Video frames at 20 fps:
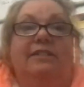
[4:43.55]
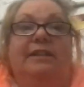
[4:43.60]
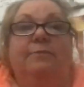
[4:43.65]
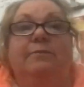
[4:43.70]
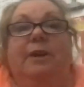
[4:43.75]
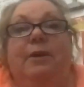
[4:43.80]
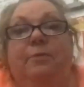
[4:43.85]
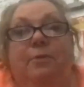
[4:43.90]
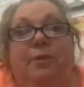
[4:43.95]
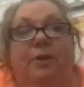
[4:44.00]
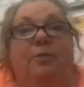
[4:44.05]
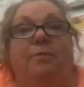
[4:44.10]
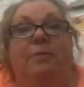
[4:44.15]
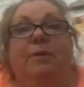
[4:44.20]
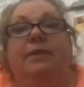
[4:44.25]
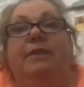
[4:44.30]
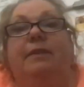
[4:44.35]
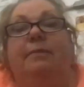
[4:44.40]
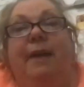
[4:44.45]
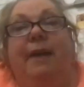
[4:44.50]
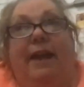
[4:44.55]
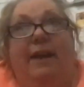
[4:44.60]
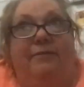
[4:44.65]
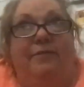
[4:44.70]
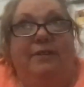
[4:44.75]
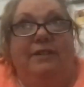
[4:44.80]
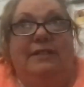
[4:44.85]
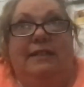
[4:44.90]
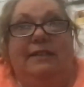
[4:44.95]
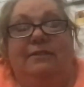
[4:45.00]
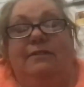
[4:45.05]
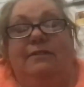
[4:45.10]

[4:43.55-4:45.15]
We work with them every single